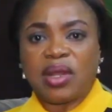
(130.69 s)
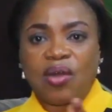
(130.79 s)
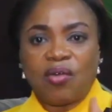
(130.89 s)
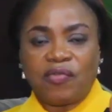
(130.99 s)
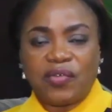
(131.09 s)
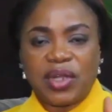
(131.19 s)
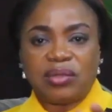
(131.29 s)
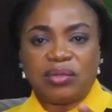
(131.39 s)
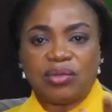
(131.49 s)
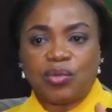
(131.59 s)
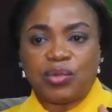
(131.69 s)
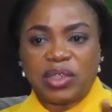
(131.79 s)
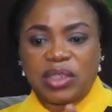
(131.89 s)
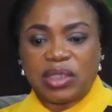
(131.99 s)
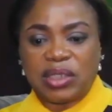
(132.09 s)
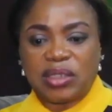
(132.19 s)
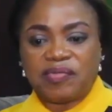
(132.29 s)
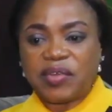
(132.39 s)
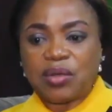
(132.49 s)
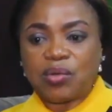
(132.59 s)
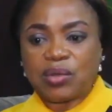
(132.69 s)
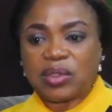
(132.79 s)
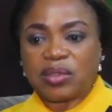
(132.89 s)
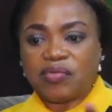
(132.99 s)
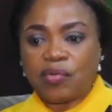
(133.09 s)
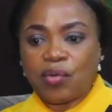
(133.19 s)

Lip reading: They're offering double-digit figures